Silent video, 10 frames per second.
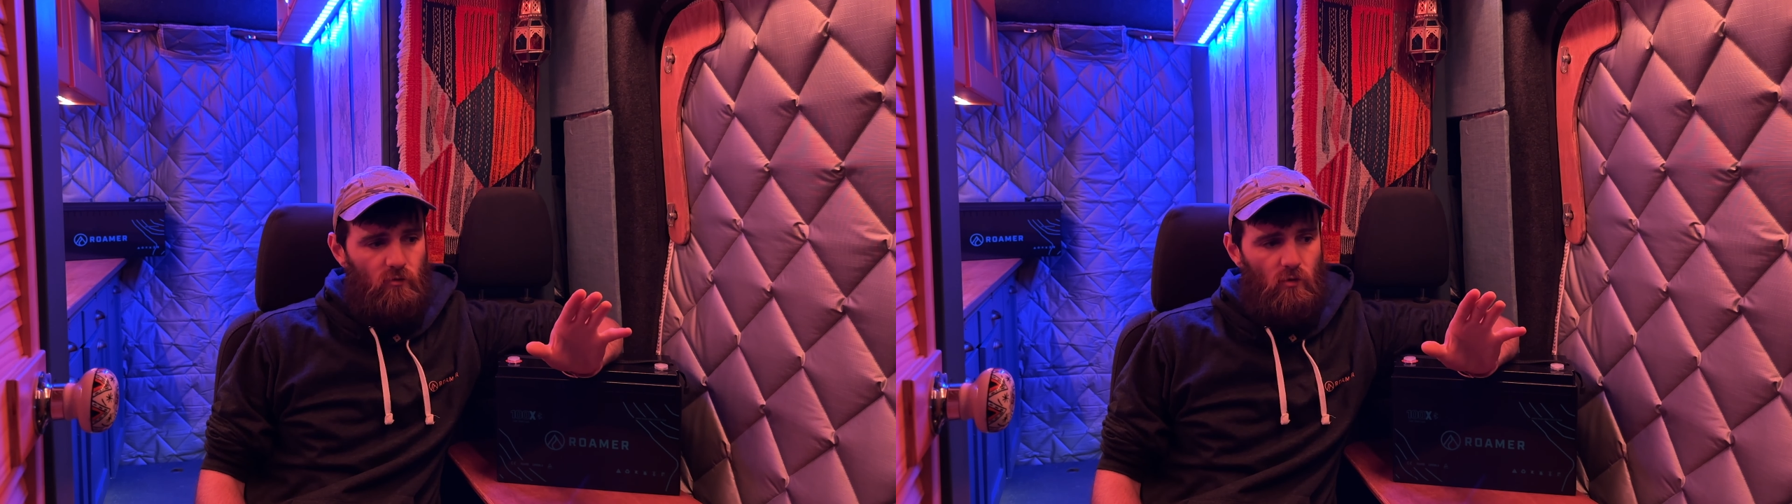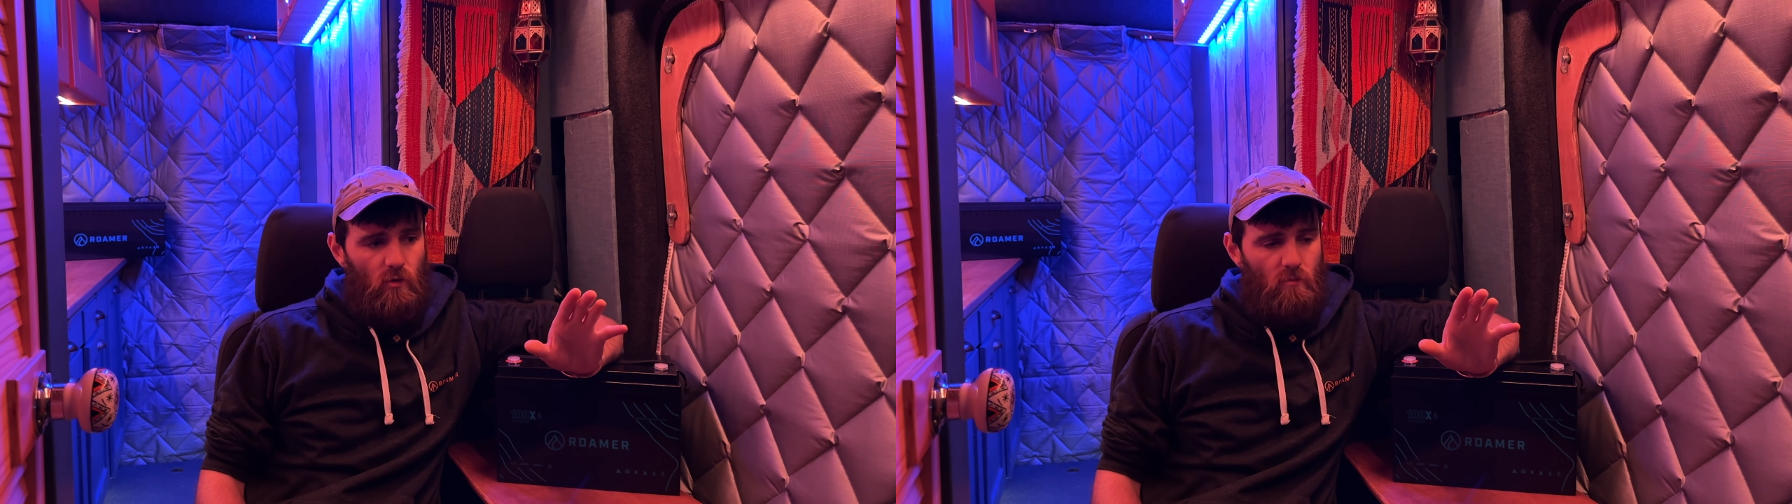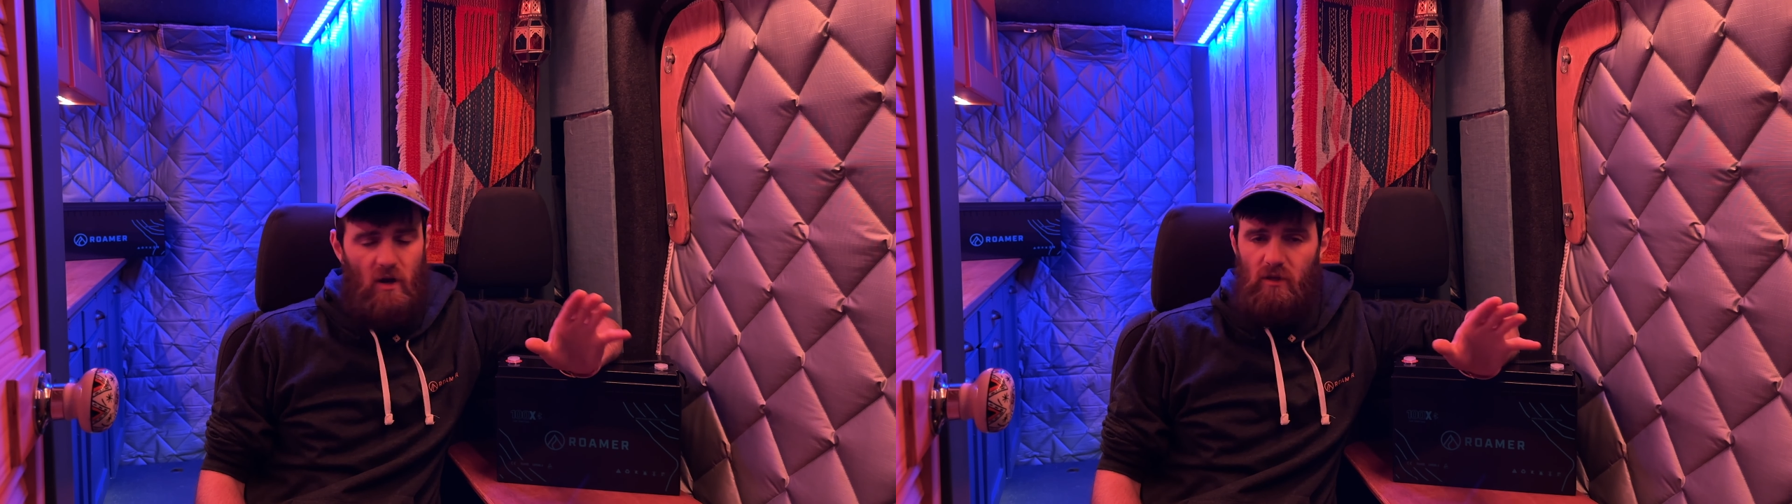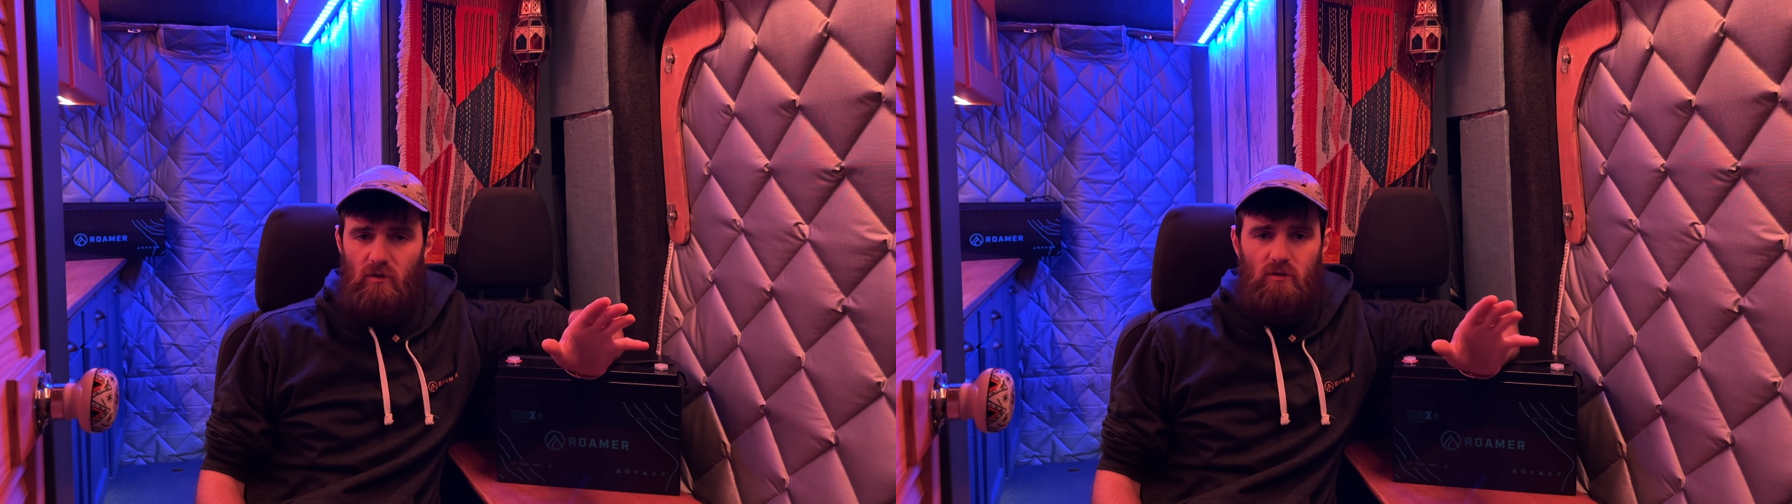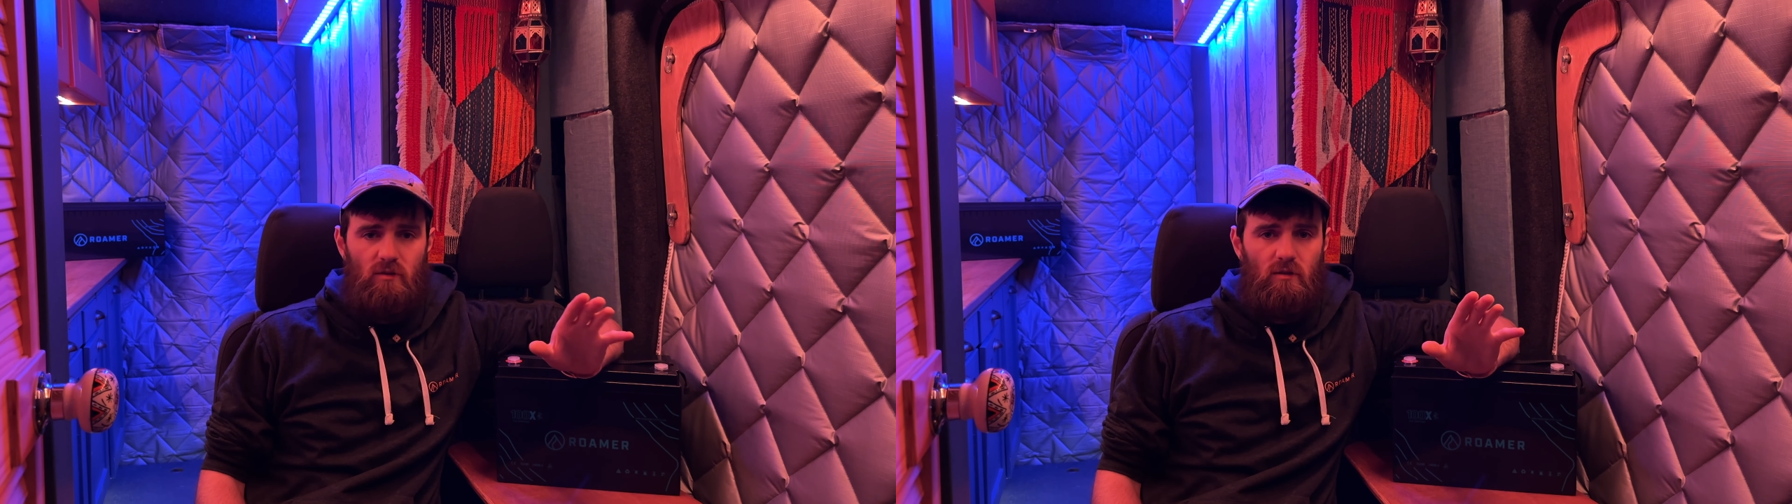for my
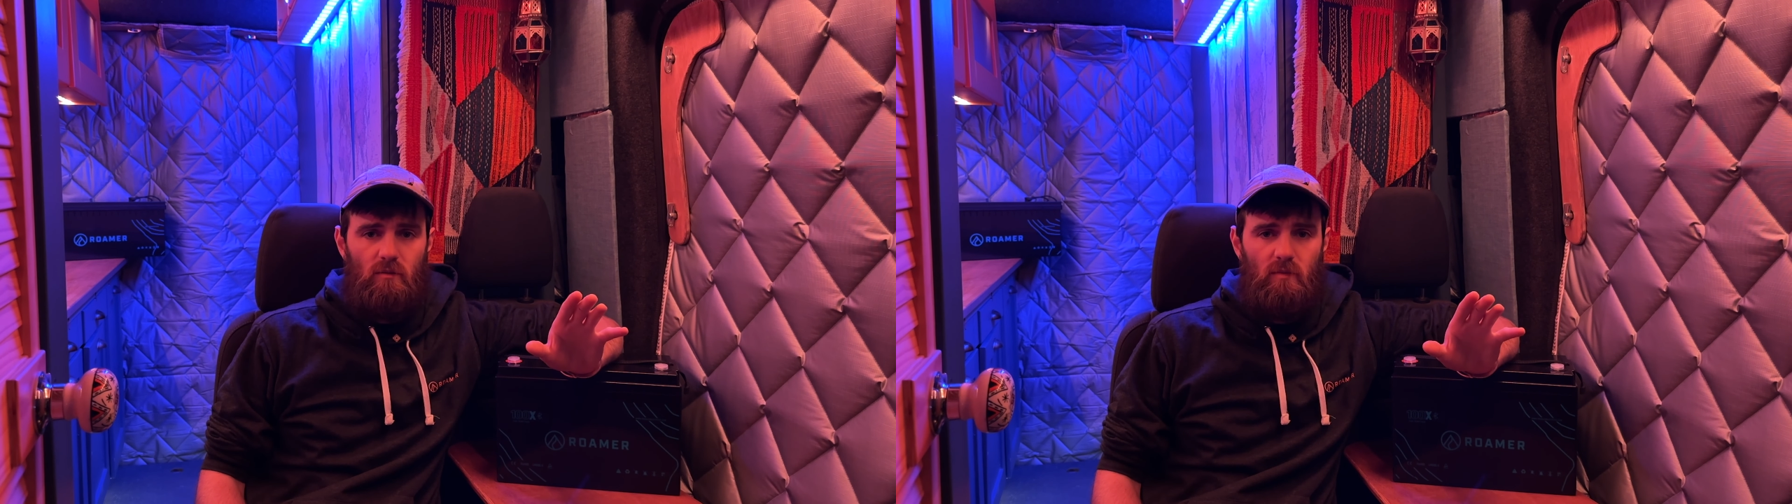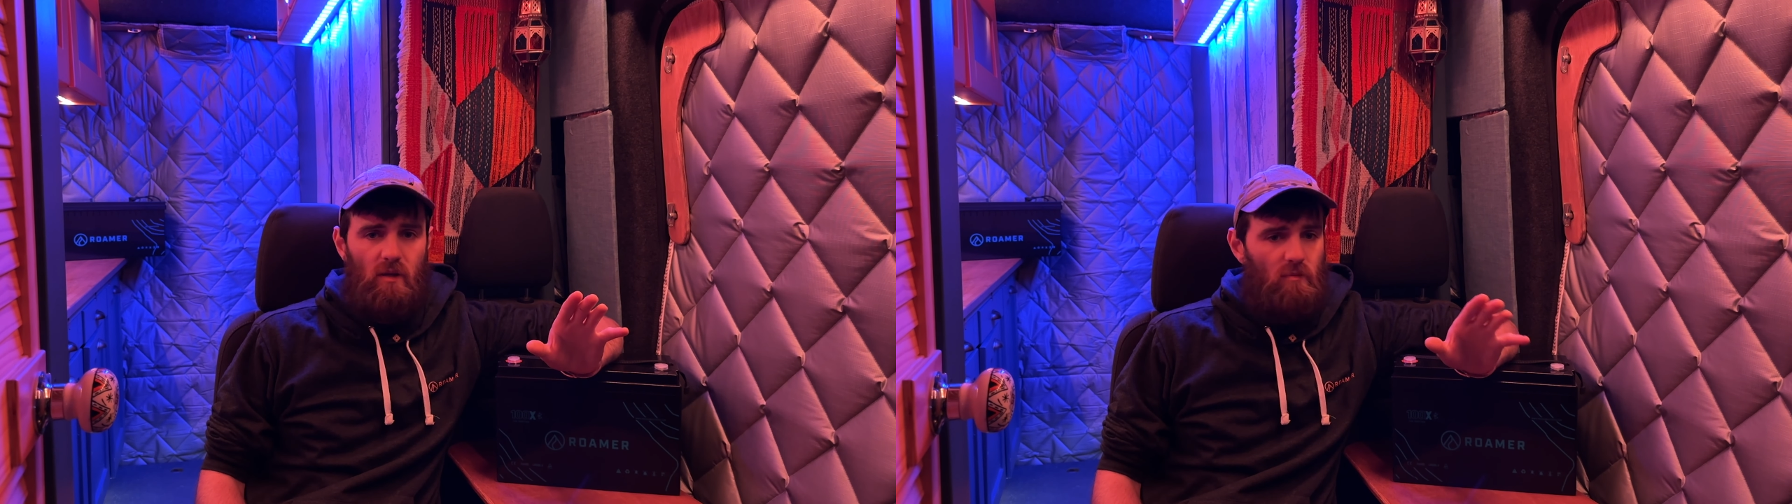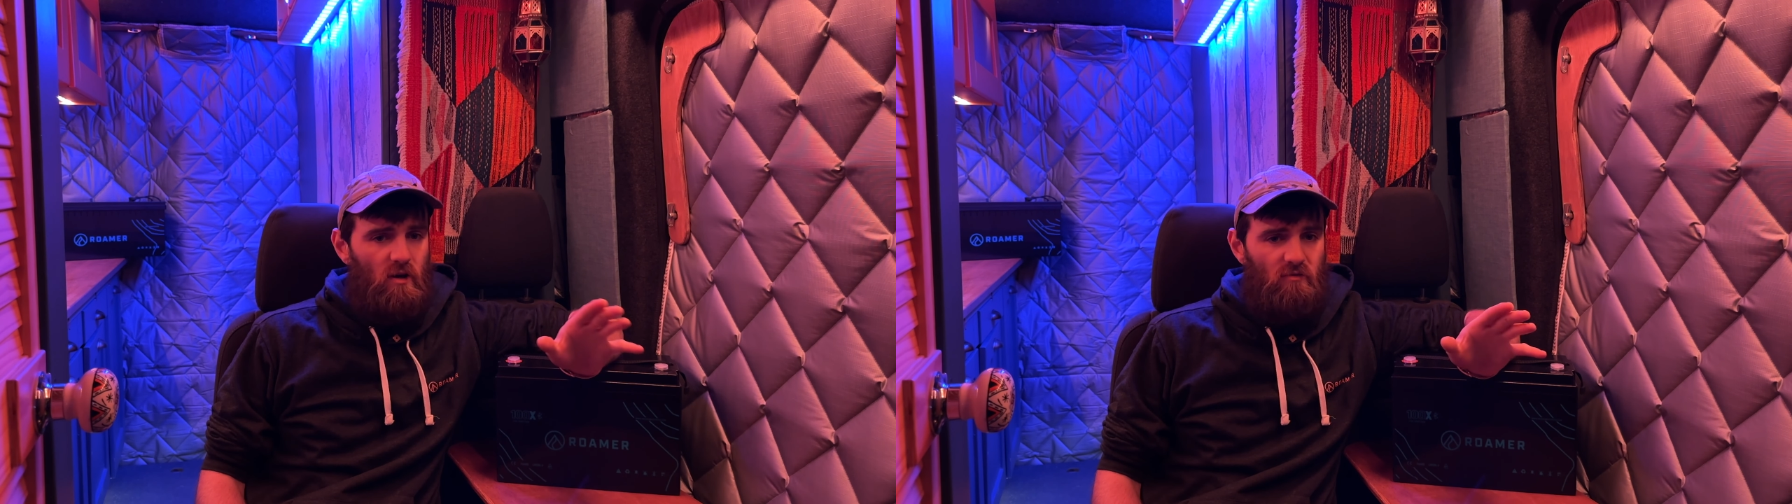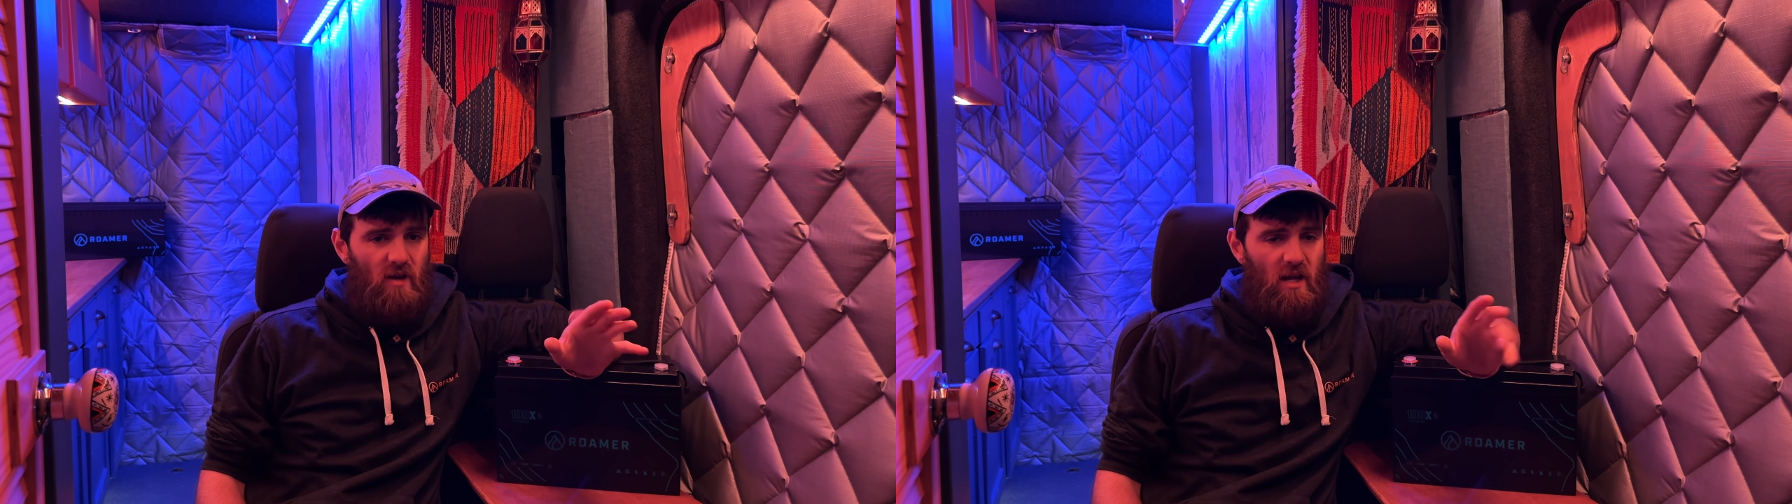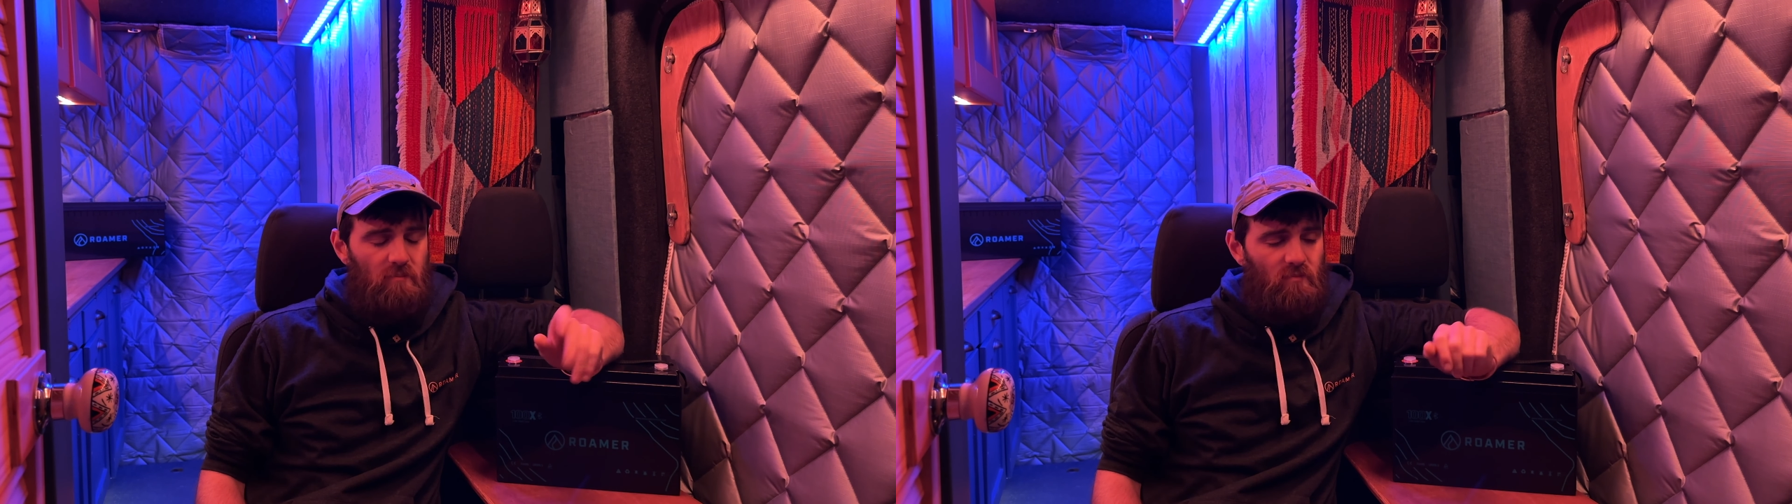use of them in my
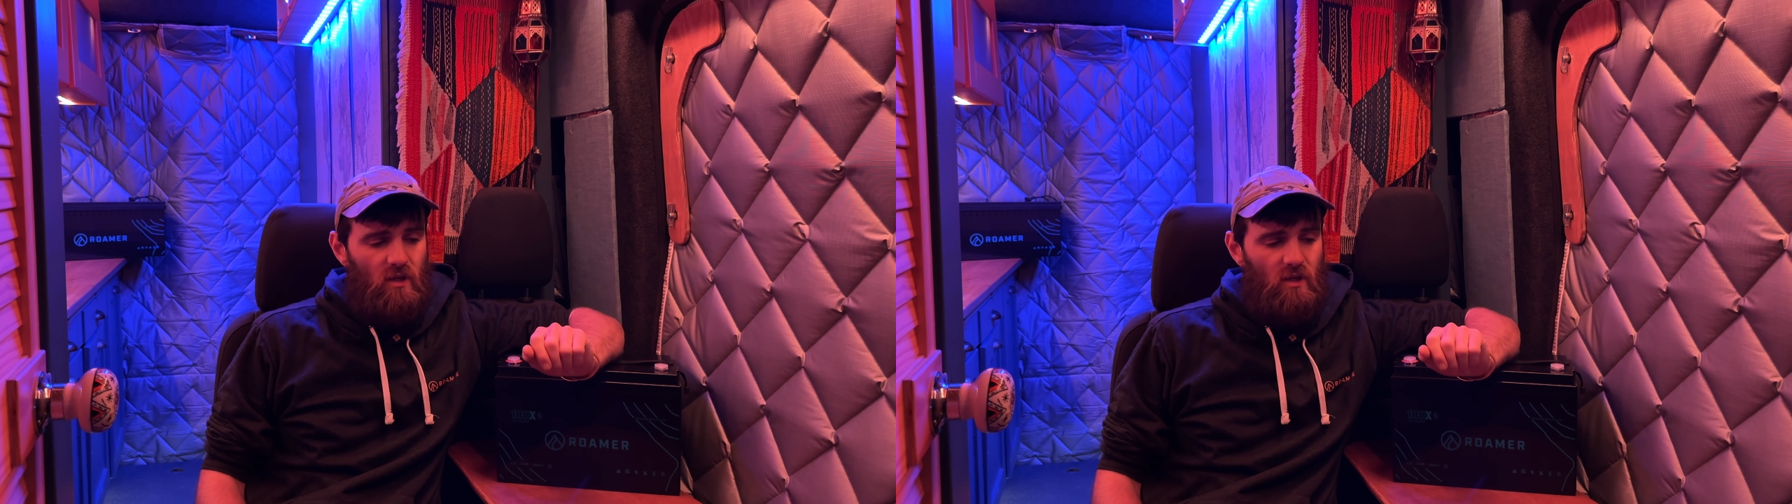van.